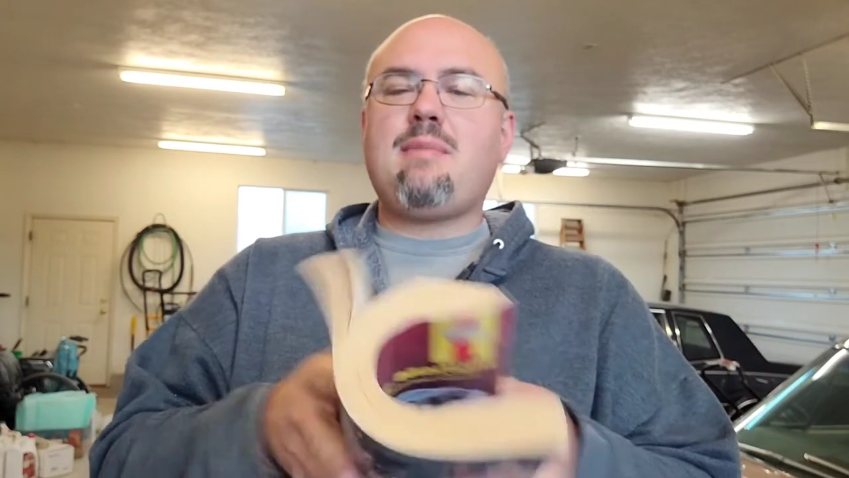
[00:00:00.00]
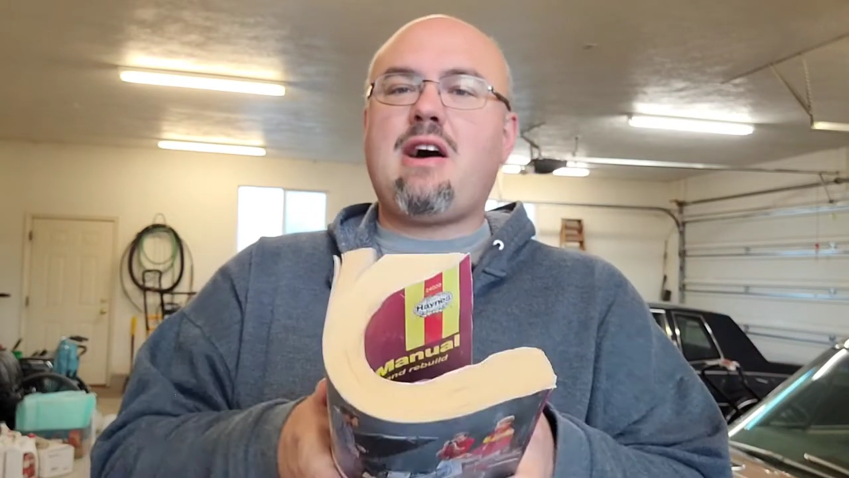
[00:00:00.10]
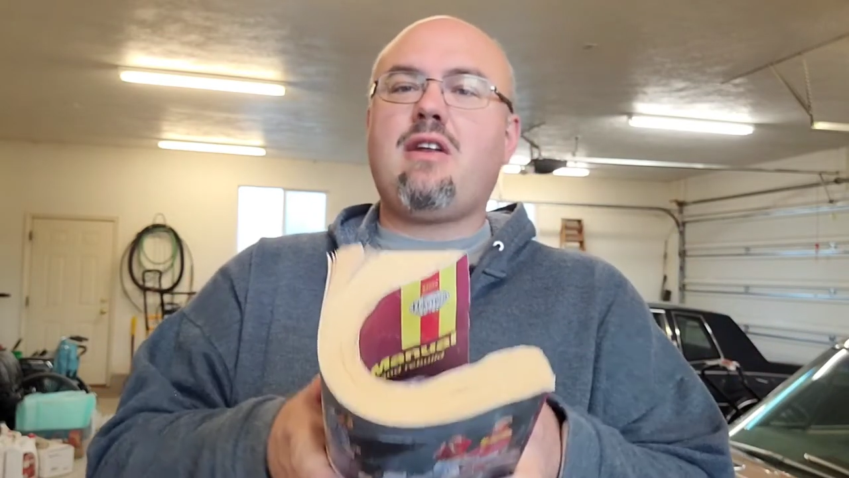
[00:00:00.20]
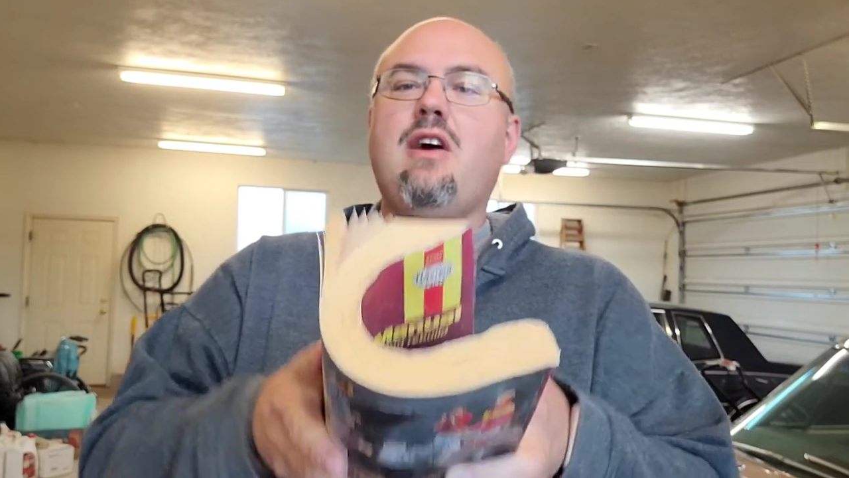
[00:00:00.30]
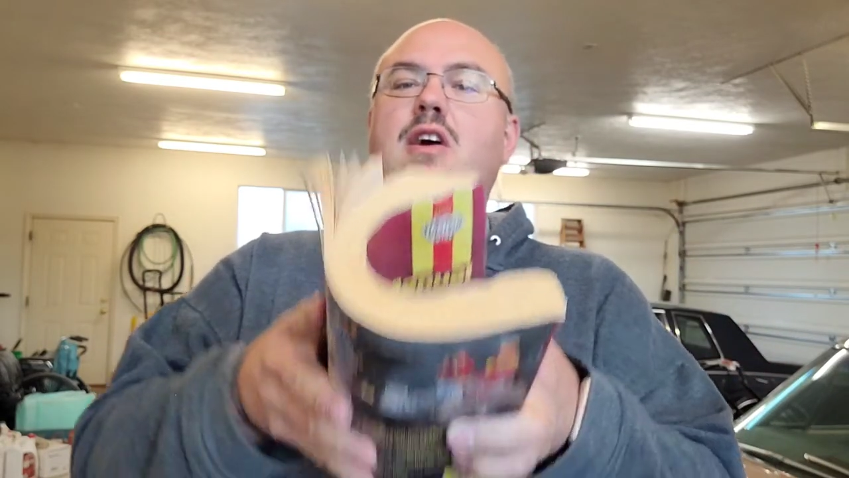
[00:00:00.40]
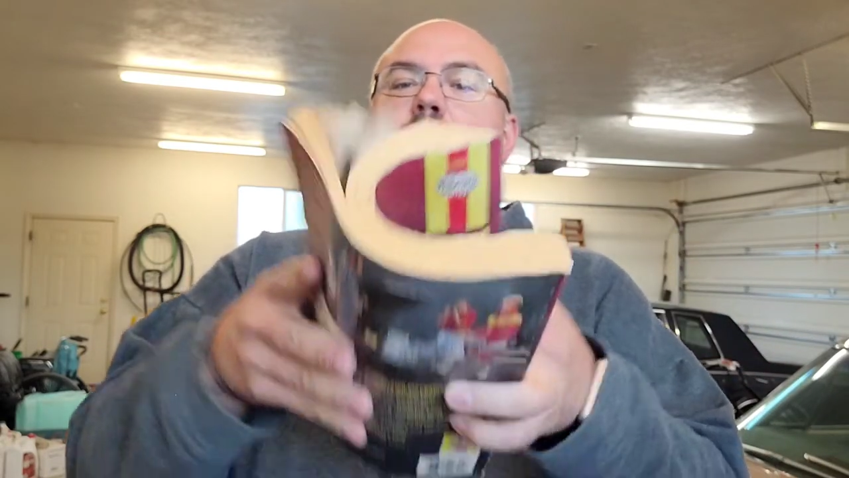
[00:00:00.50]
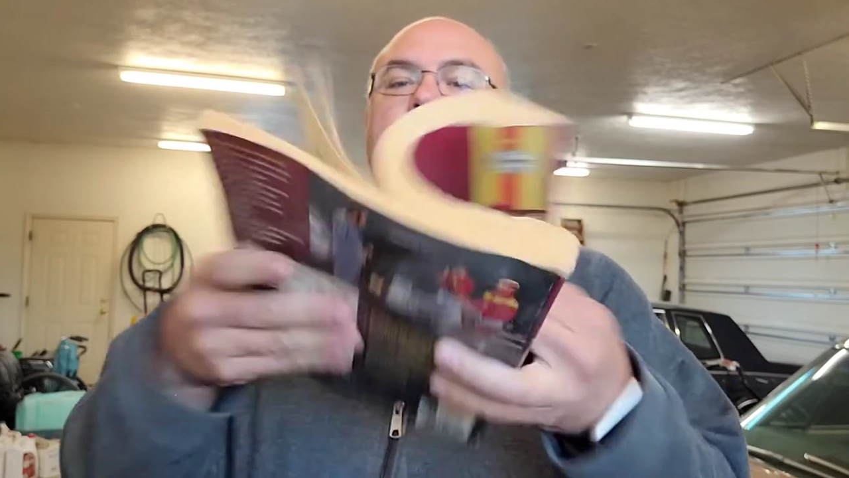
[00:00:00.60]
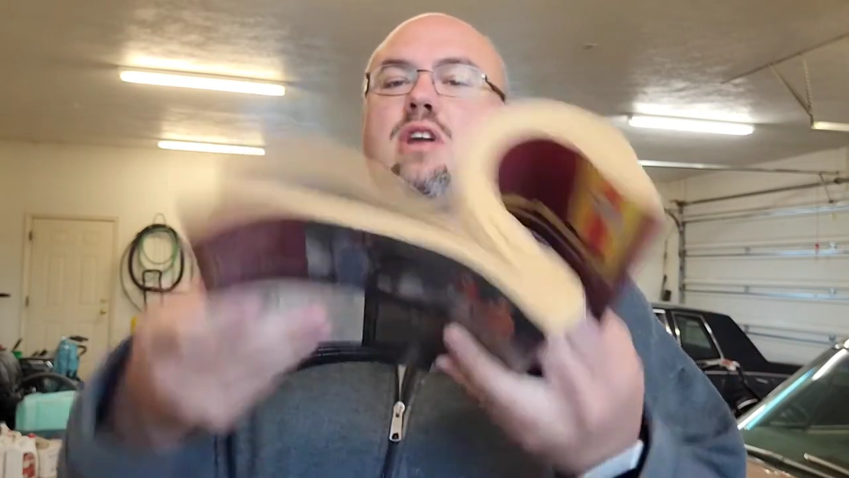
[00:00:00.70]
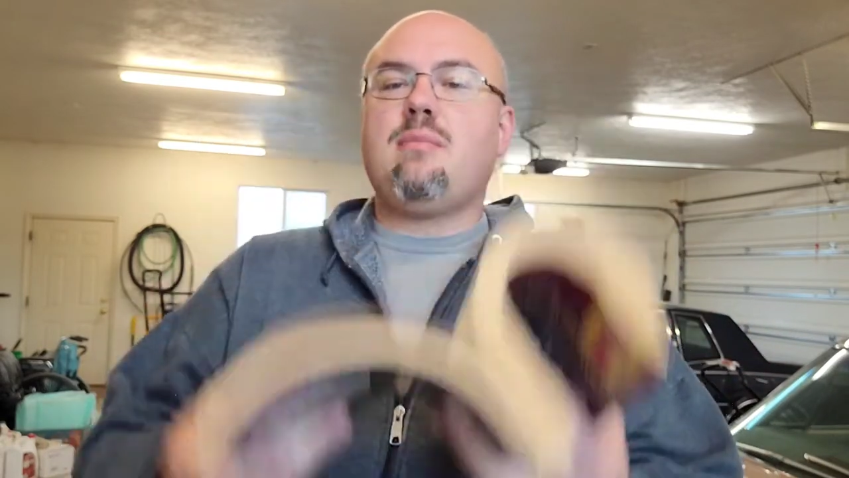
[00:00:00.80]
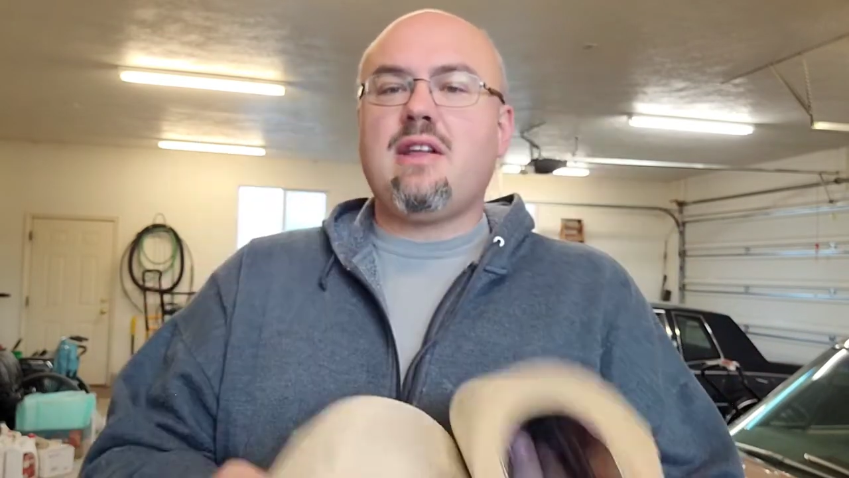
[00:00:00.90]
out,
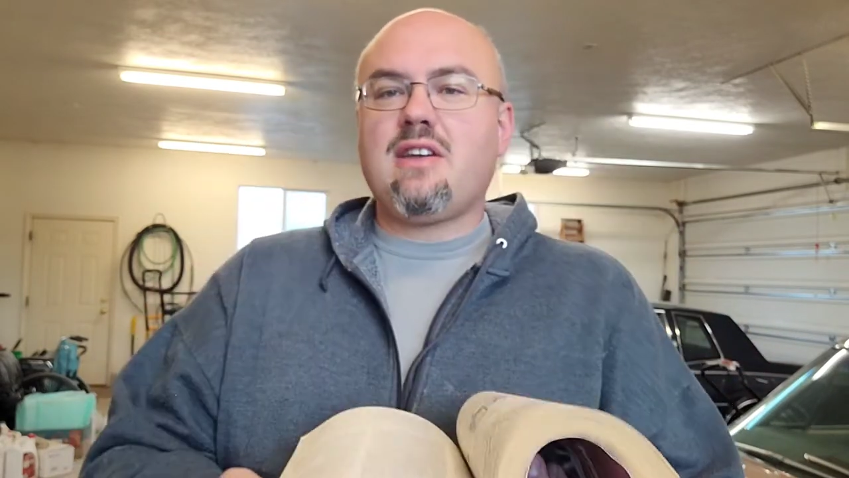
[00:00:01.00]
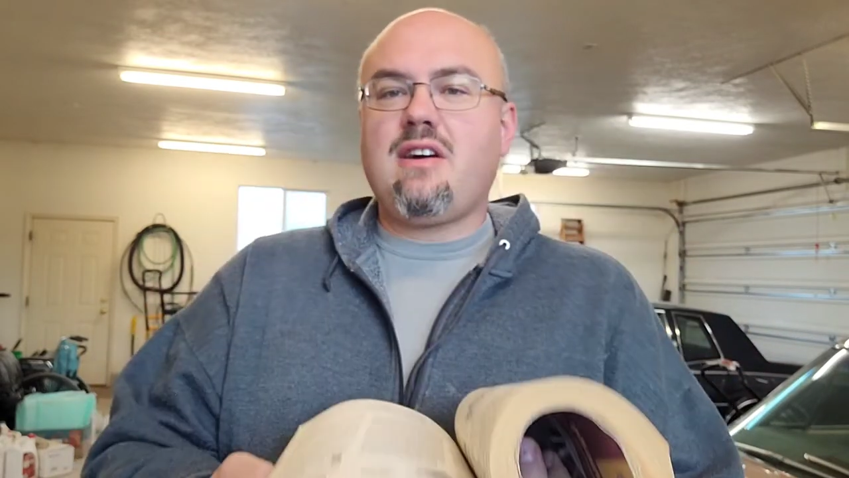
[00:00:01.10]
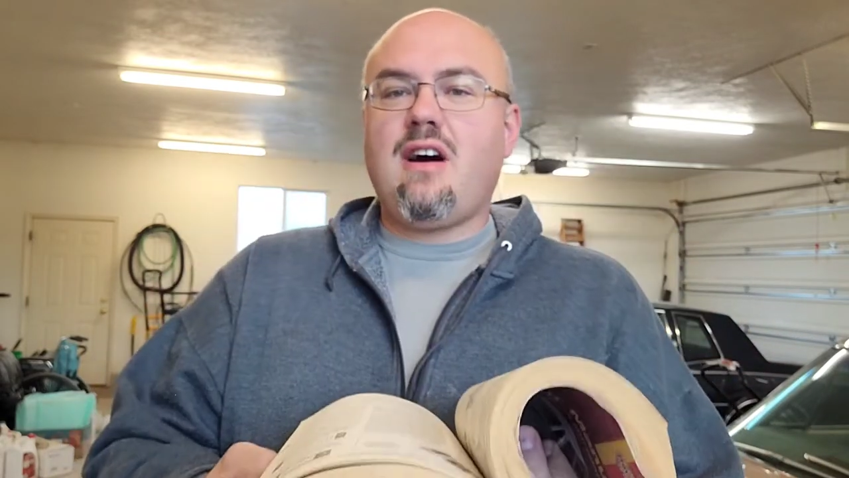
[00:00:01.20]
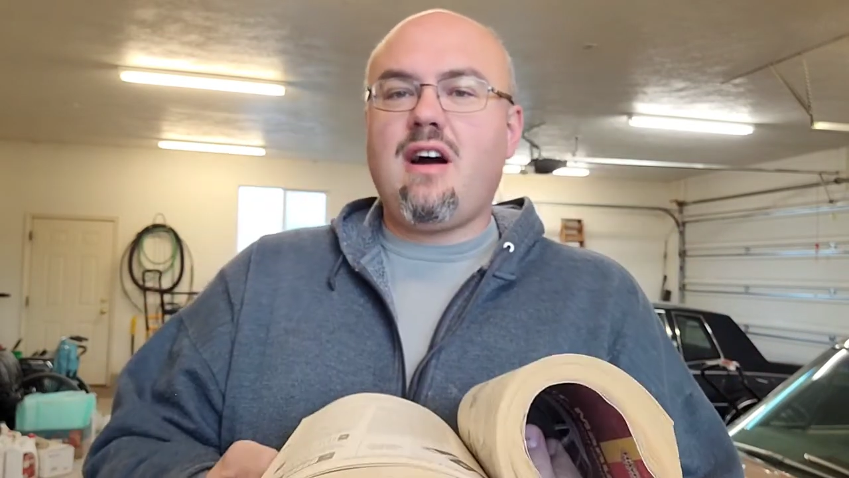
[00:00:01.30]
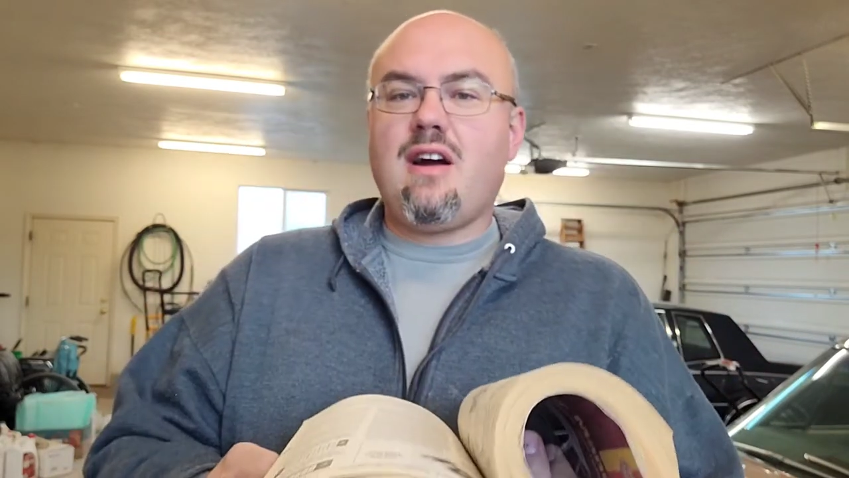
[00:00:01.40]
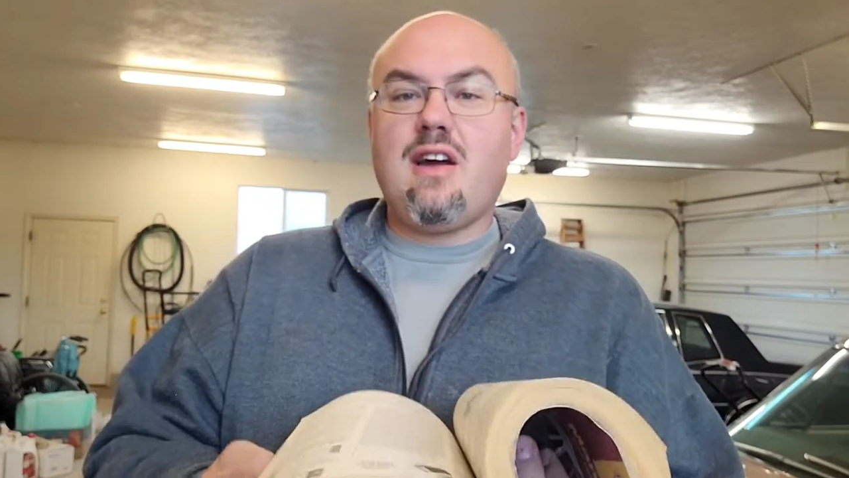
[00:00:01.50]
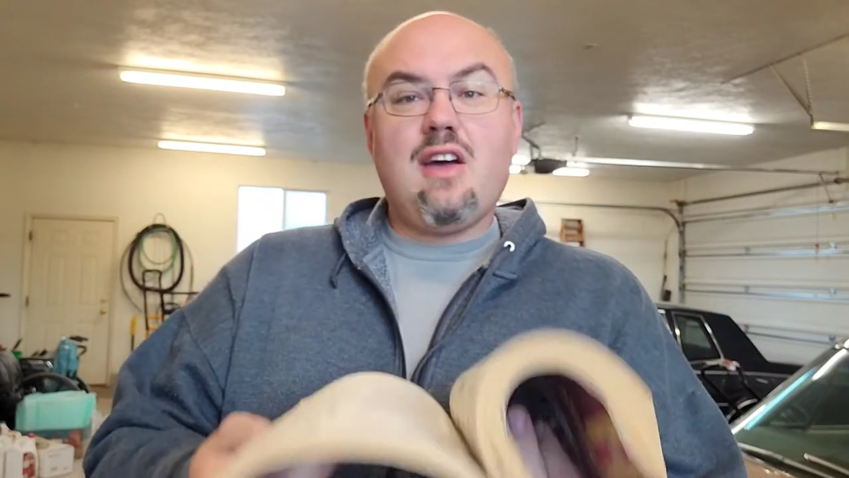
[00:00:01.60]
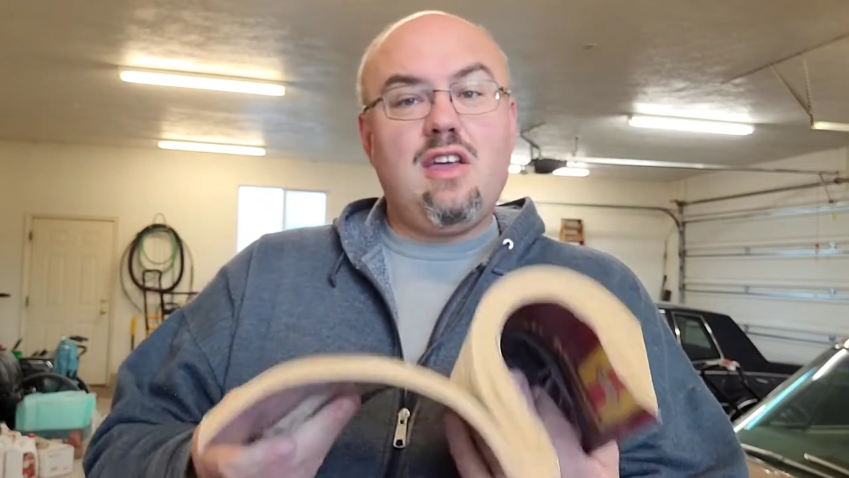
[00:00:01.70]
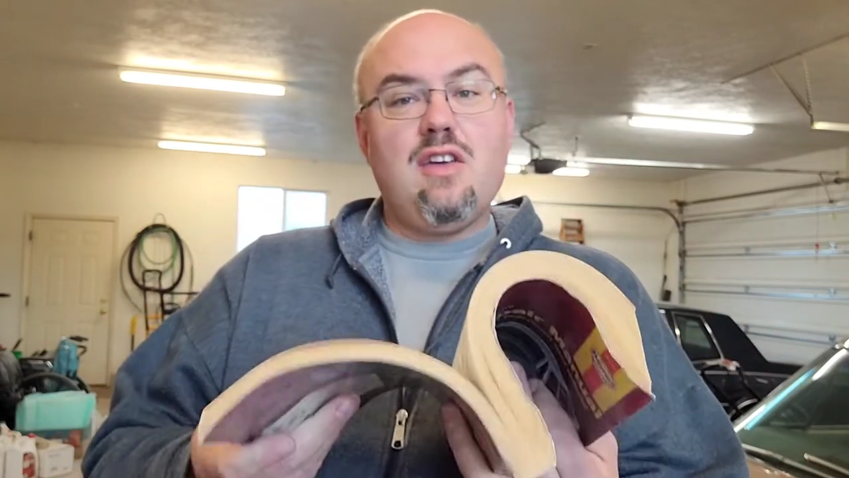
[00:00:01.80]
put them on the car.